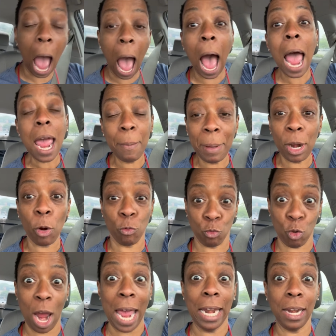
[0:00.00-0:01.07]
I am in a
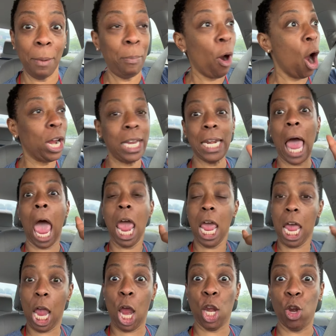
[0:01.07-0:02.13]
random parking lot
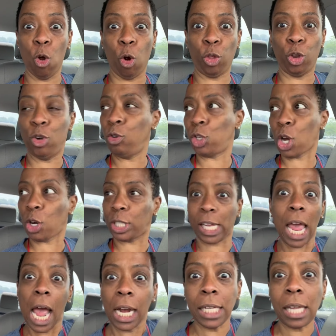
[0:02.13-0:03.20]
in northern New Jersey
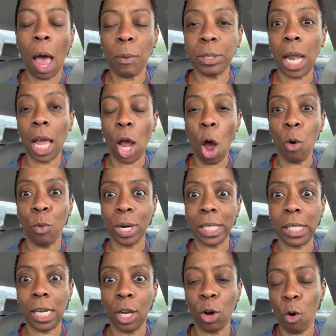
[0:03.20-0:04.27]
because I was like, oh, what
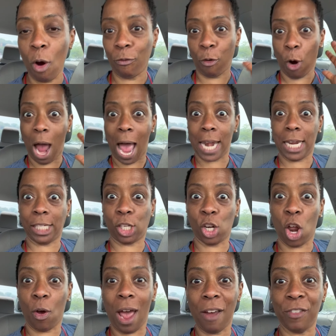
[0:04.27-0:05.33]
is he in court for? I need to
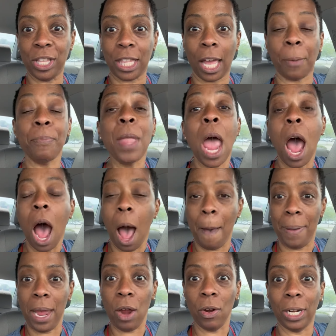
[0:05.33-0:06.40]
know everything.
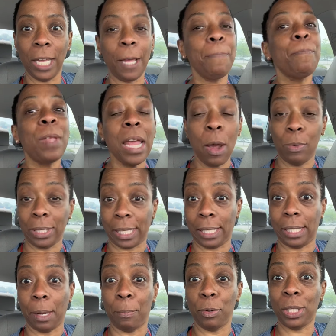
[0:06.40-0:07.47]
Apparently, it was a
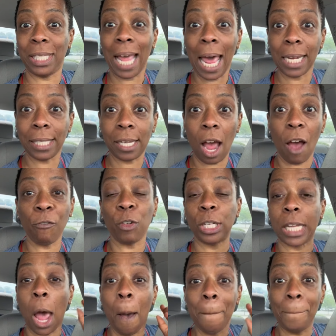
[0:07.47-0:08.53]
simple status conference,
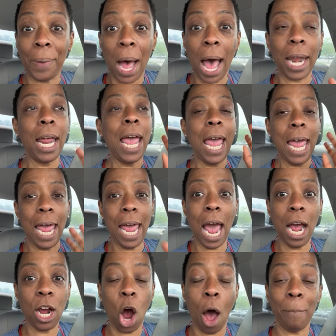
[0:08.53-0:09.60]
but he
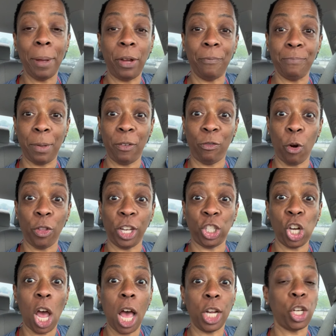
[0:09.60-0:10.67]
had gone before the
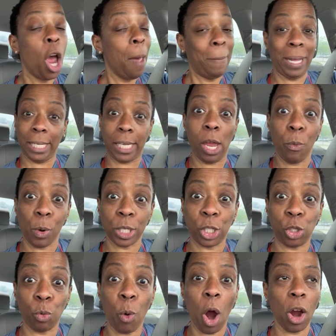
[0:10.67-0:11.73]
judge because he wants
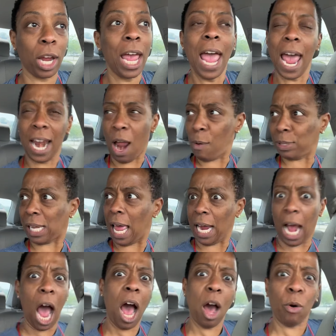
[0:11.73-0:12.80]
to work. And I was
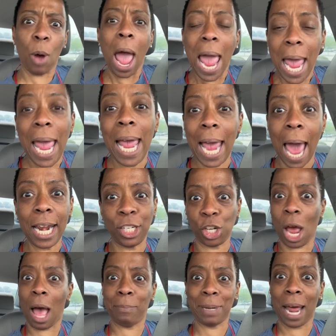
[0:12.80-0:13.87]
like, oh, he got a
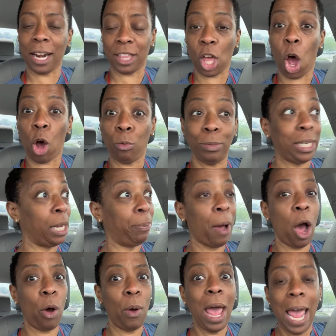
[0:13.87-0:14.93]
job down at the Home Depot.
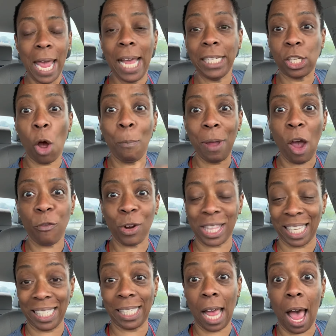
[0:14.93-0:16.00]
He's going to be over at
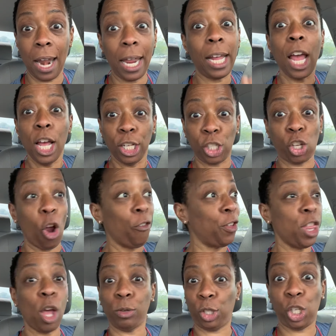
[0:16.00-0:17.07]
the Sonic
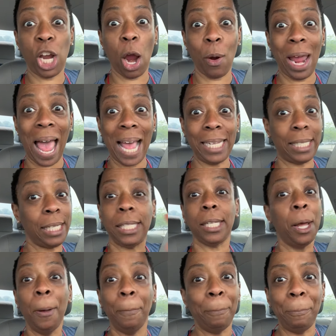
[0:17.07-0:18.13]
serving those cherry ices.
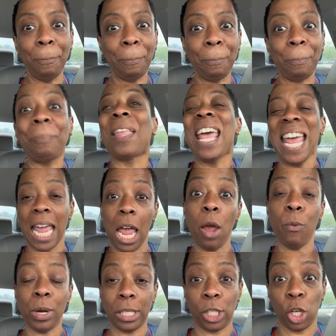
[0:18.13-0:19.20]
He
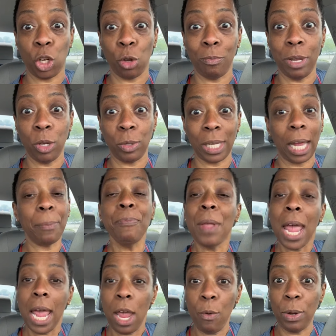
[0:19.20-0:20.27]
wants to do music.
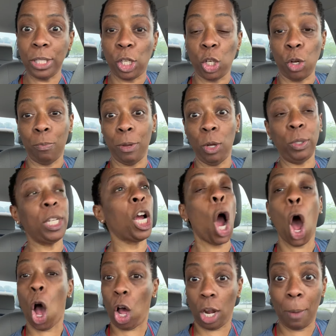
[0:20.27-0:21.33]
He wants to do music
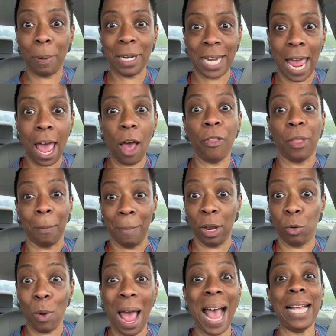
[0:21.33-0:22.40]
all up and down the
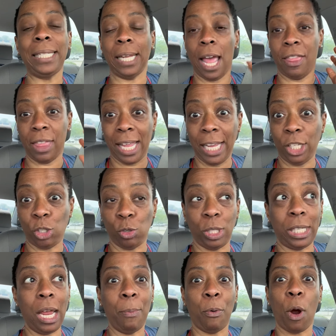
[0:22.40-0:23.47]
Midwest and the Eastern
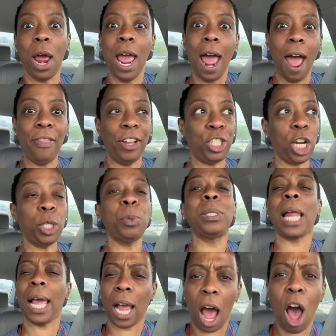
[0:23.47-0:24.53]
Seaboard. And the judge was
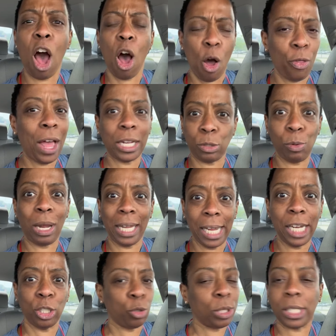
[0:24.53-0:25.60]
like, oh, that's
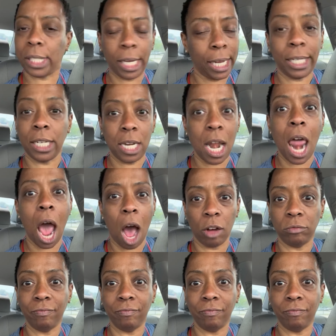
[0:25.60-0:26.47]
really interesting. No.